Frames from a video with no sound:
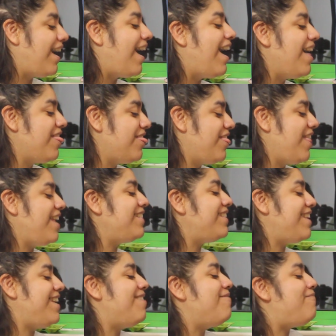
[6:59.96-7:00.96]
I
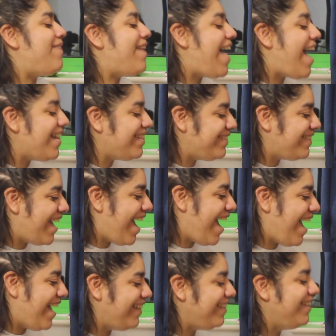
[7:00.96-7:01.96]
think he flagged
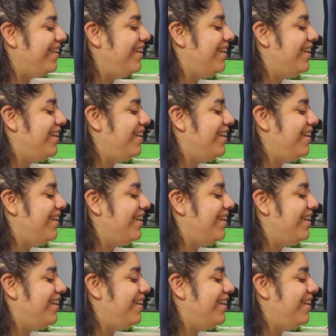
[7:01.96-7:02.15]
it!